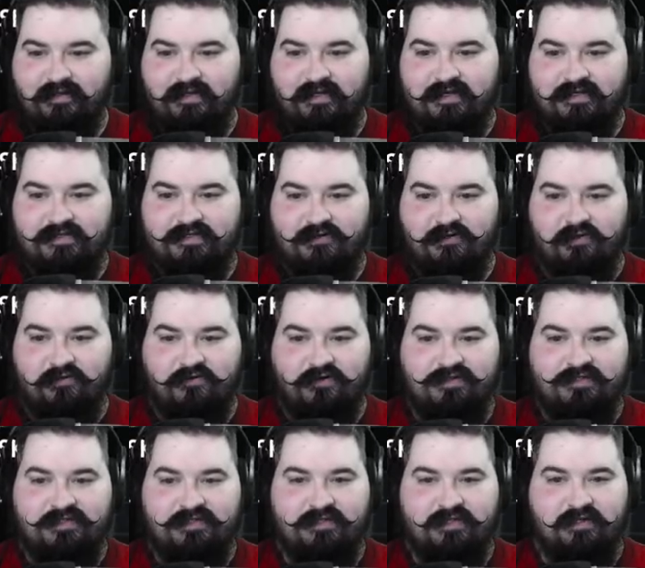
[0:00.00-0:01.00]
Is zero
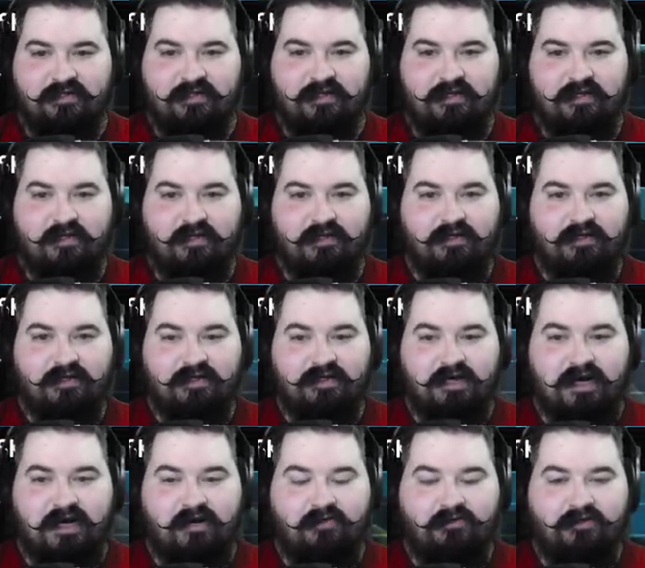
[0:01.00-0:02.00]
versatility.
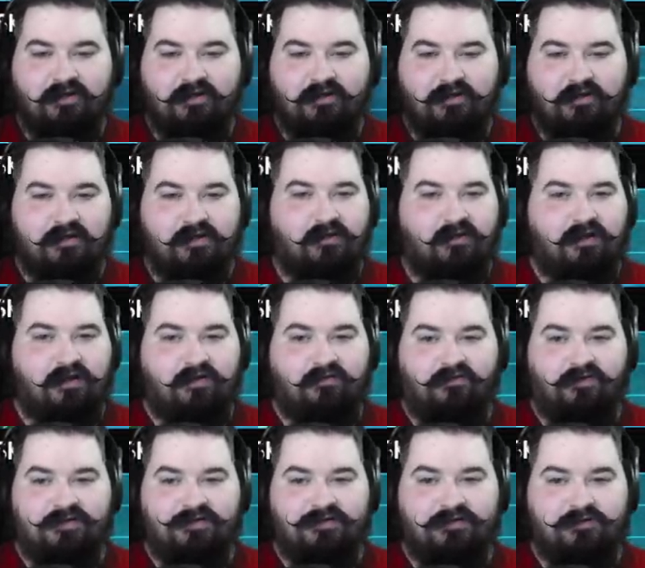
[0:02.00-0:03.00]
I don't think you need a lot of
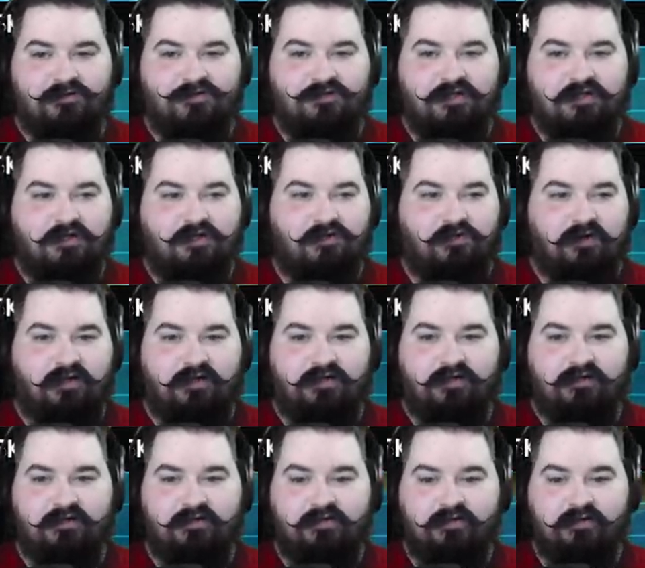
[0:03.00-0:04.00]
versatility. Did you need crit?